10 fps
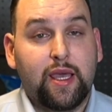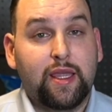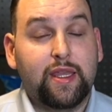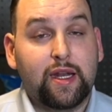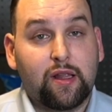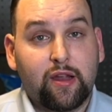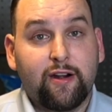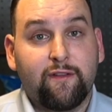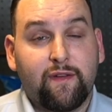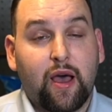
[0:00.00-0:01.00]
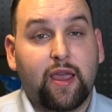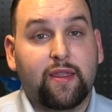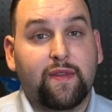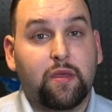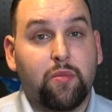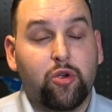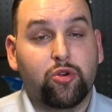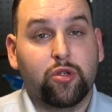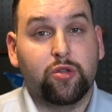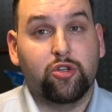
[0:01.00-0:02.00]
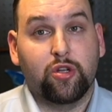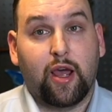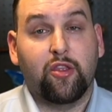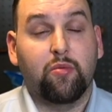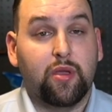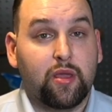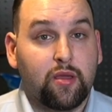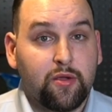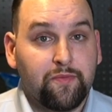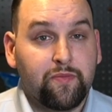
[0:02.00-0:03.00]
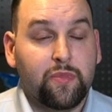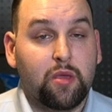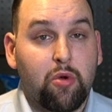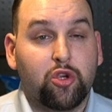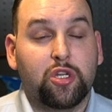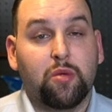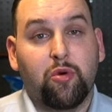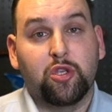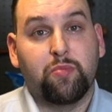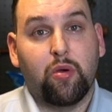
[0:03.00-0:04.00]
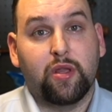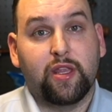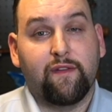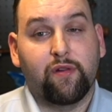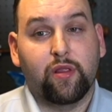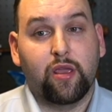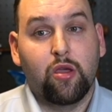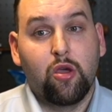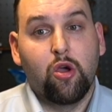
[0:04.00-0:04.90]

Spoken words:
And then clarifying that the motion should either be the motion to postpone indefinitely